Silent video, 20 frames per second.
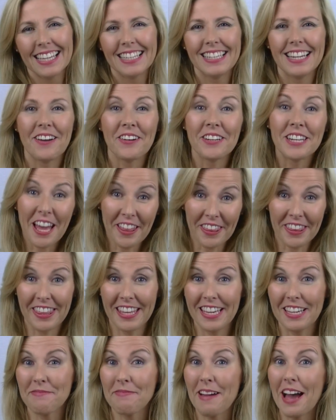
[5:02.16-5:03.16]
Now, another
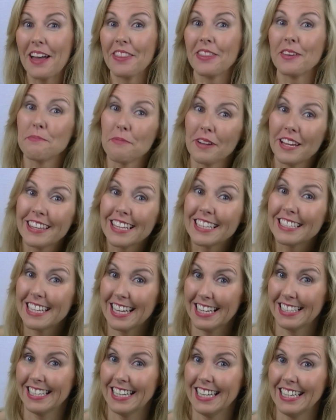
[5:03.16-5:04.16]
thing about the breathing
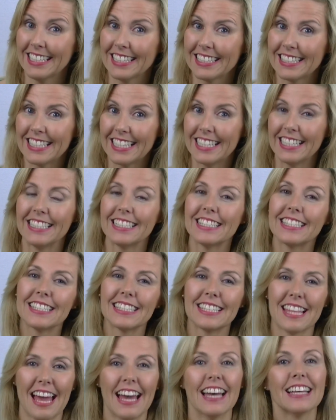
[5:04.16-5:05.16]
techniques is
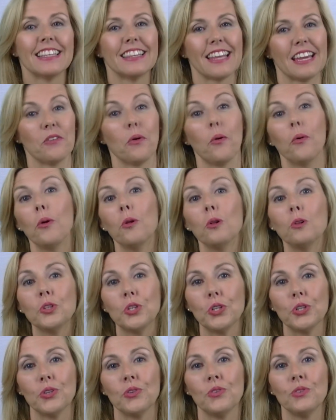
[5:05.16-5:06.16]
that they all
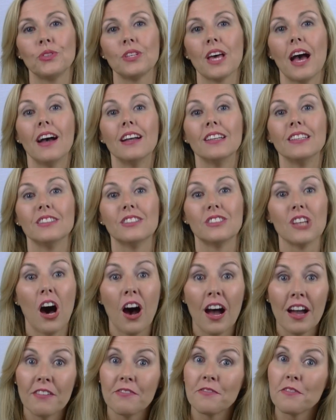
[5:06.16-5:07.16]
use
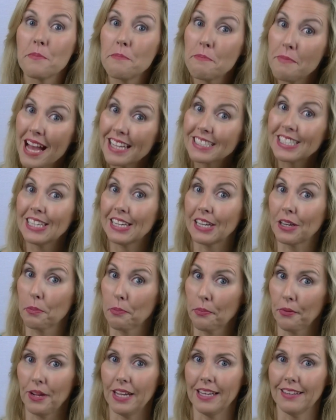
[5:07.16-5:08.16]
diaphragmatic
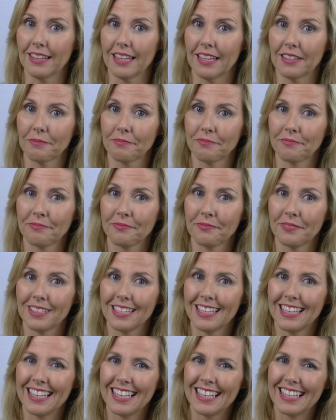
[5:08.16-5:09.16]
breathing.
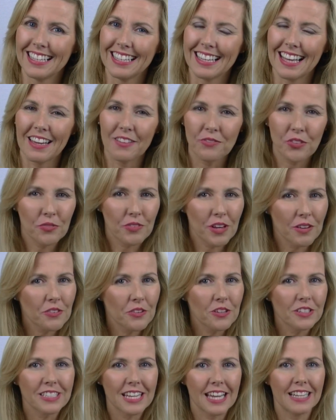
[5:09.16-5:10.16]
If you've
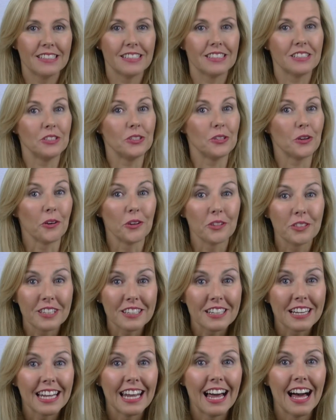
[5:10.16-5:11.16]
ever attended a yoga
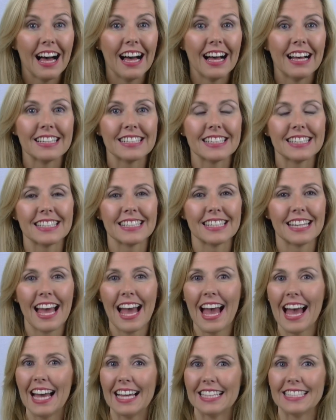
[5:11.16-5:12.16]
class,
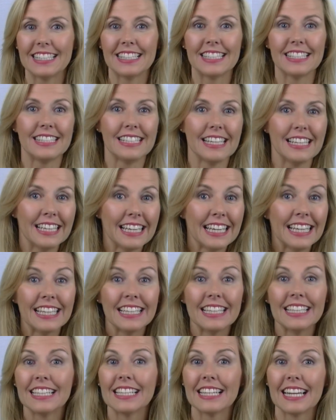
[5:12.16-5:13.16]
had
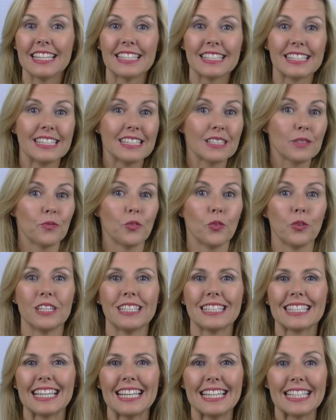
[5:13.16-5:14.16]
singing lessons,
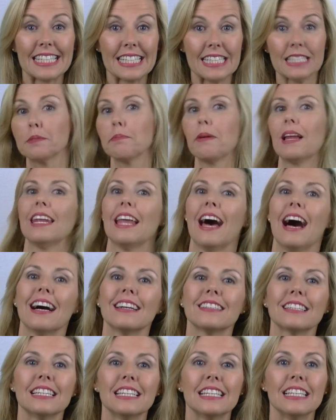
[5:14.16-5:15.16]
voice lessons,
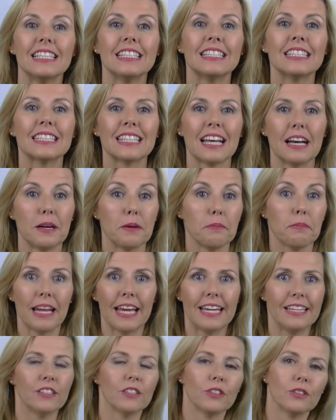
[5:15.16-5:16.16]
Pilates,
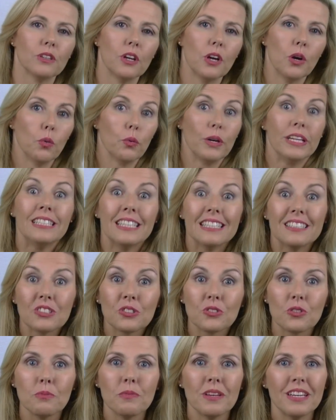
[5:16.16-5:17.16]
played a wind
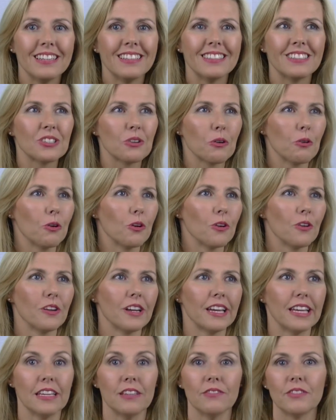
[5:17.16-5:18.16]
instrument, or
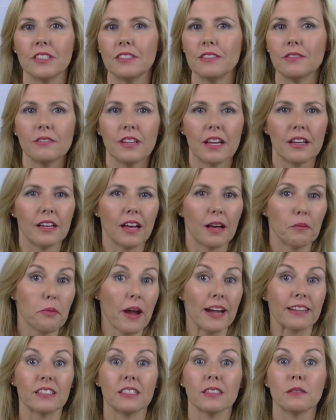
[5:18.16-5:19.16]
even
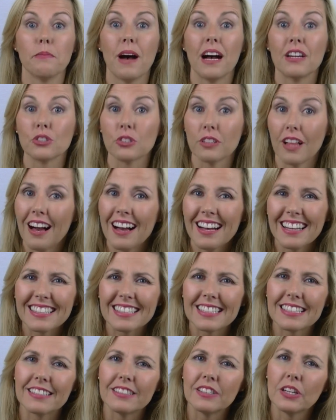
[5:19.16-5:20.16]
practiced martial
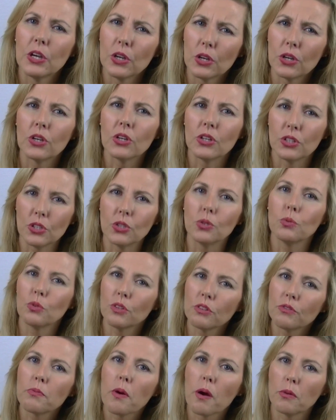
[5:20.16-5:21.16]
arts, and you would
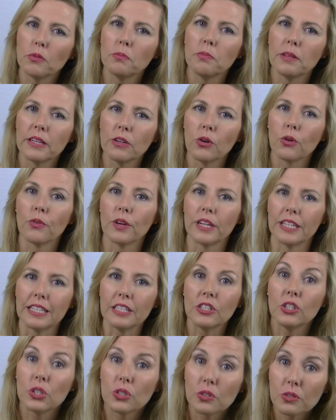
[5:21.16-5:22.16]
have probably already
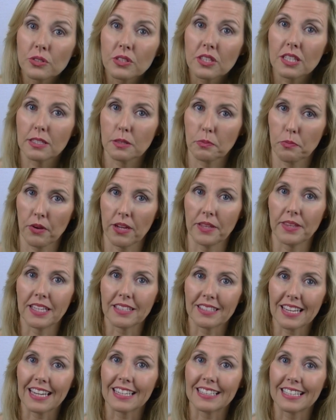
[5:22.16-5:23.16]
used this breathing
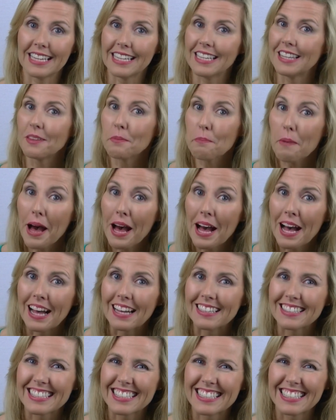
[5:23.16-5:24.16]
technique in the
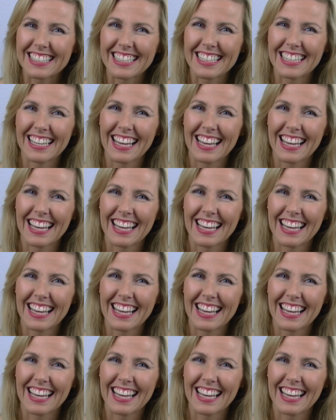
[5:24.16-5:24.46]
past.